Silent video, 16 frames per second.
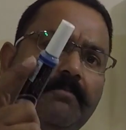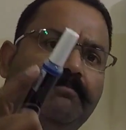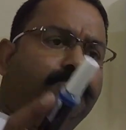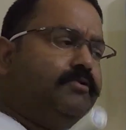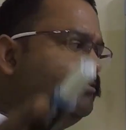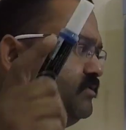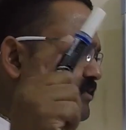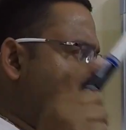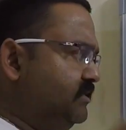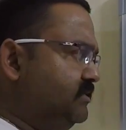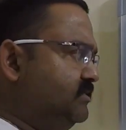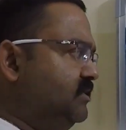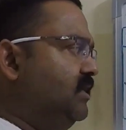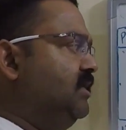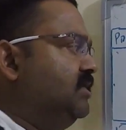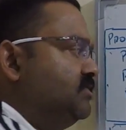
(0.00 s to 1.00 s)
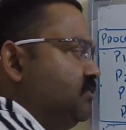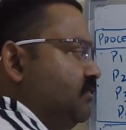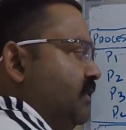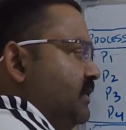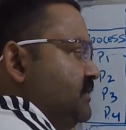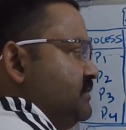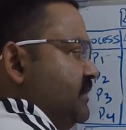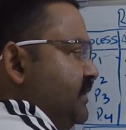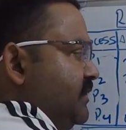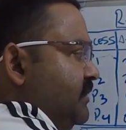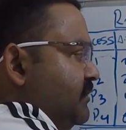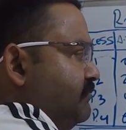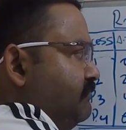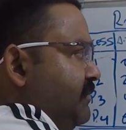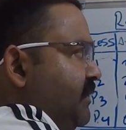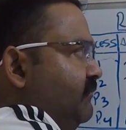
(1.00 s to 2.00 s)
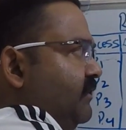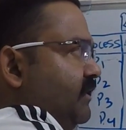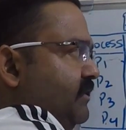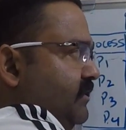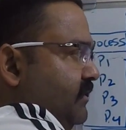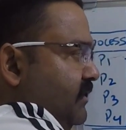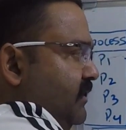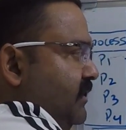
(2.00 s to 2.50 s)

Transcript: process. So guys, here P1.